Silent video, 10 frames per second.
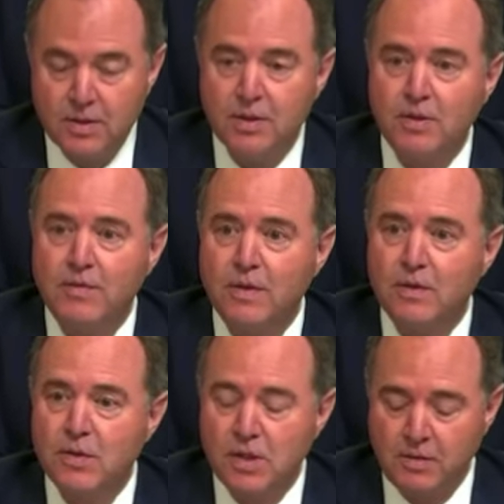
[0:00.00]
You could feel
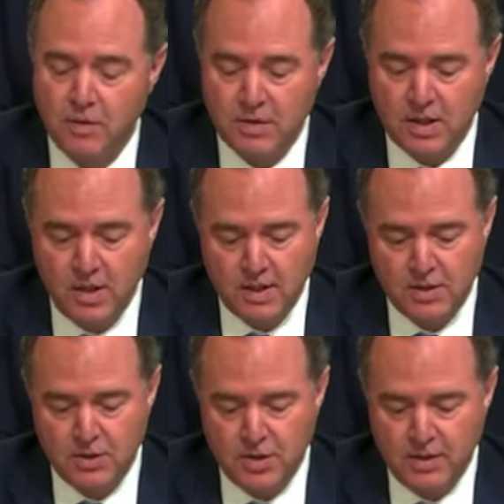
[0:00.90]
yourself losing
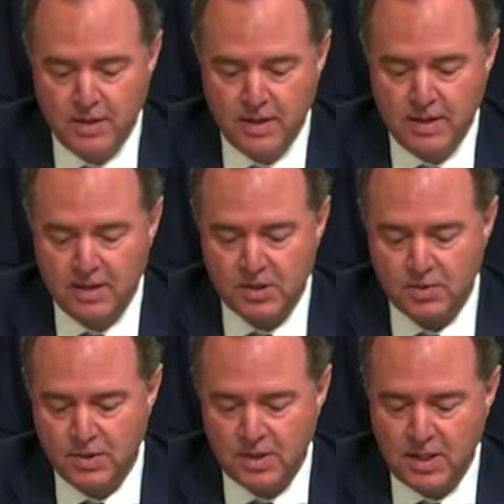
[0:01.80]
oxygen, thinking this
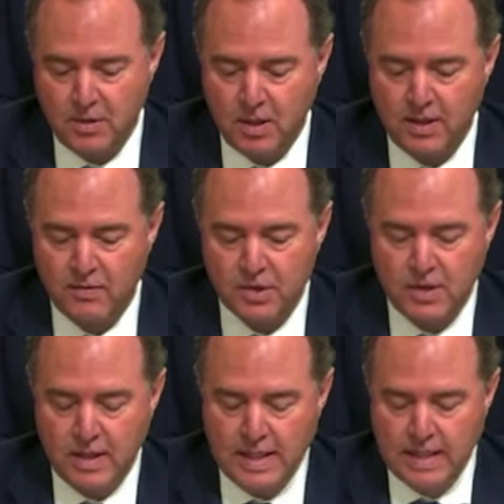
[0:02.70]
was how your life was
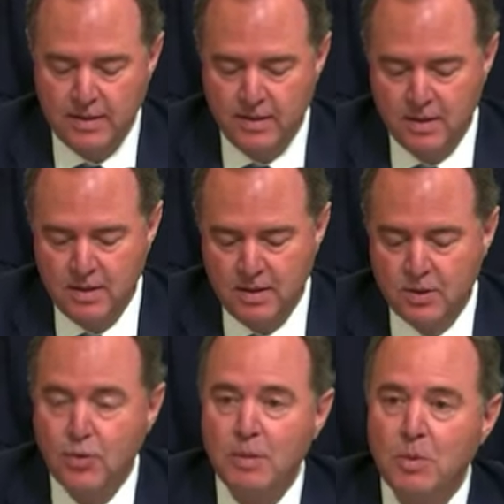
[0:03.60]
going to end,
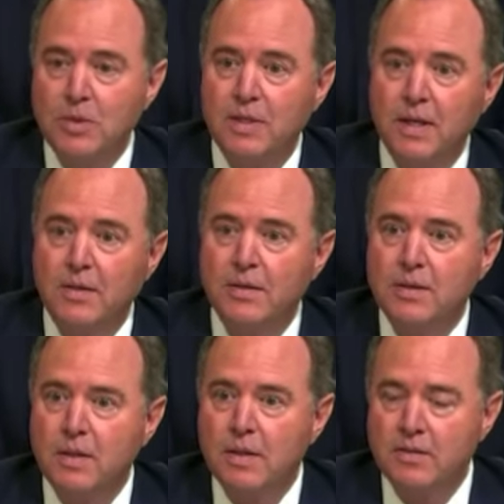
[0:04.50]
trampled to death,
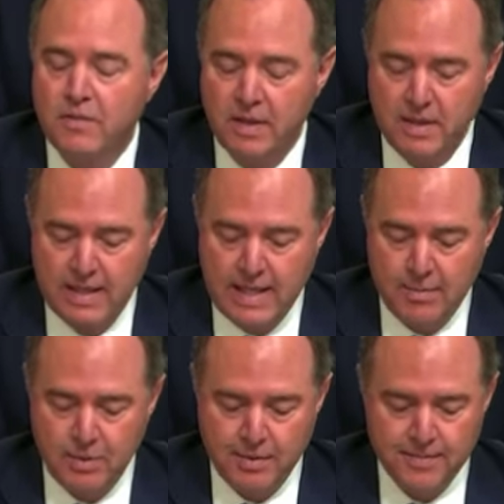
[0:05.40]
uh, defending the
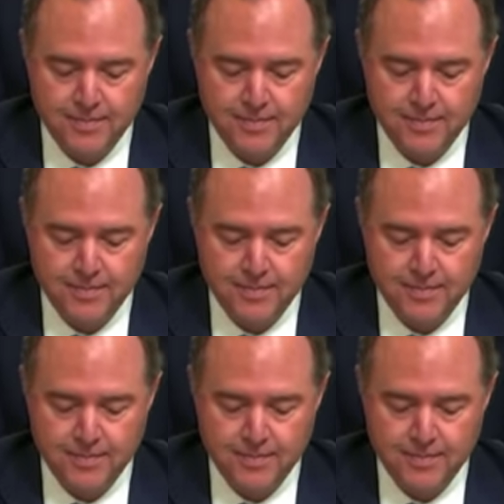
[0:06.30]
Capitol.